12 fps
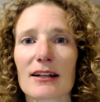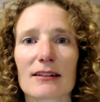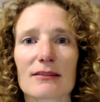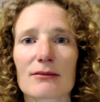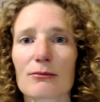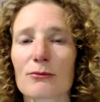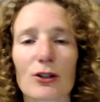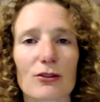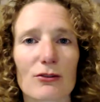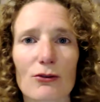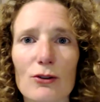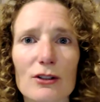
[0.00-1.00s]
It
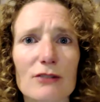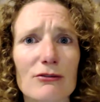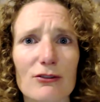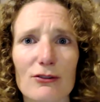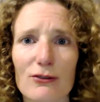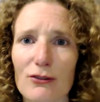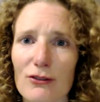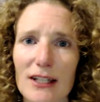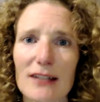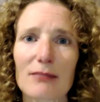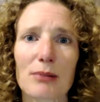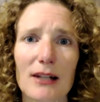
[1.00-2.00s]
works on all different sorts of
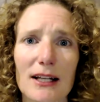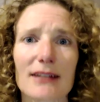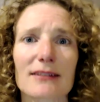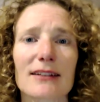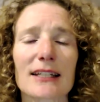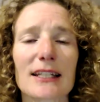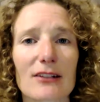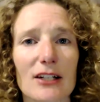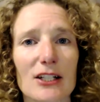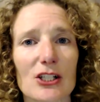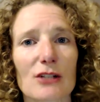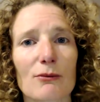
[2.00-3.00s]
things. Plus, it
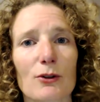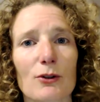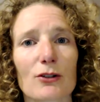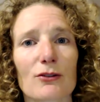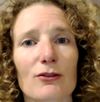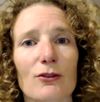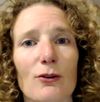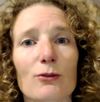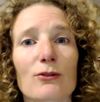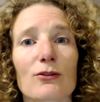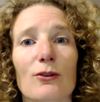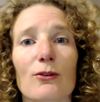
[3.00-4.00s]
actually works
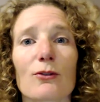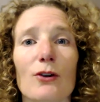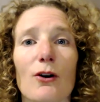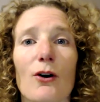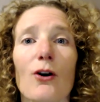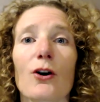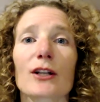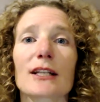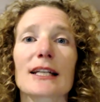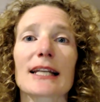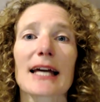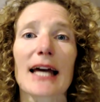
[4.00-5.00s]
also
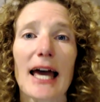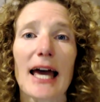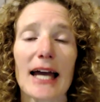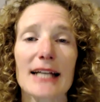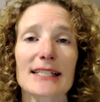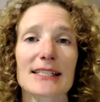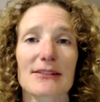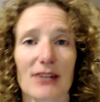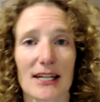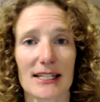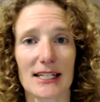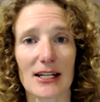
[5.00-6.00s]
on
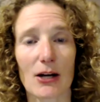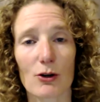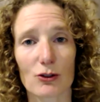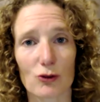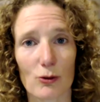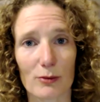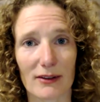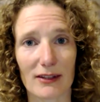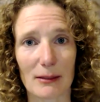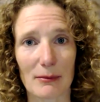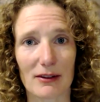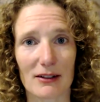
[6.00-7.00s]
activating our dormant
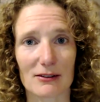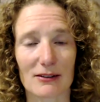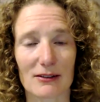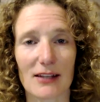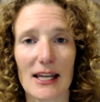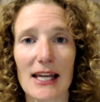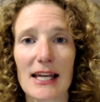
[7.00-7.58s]
stem cells.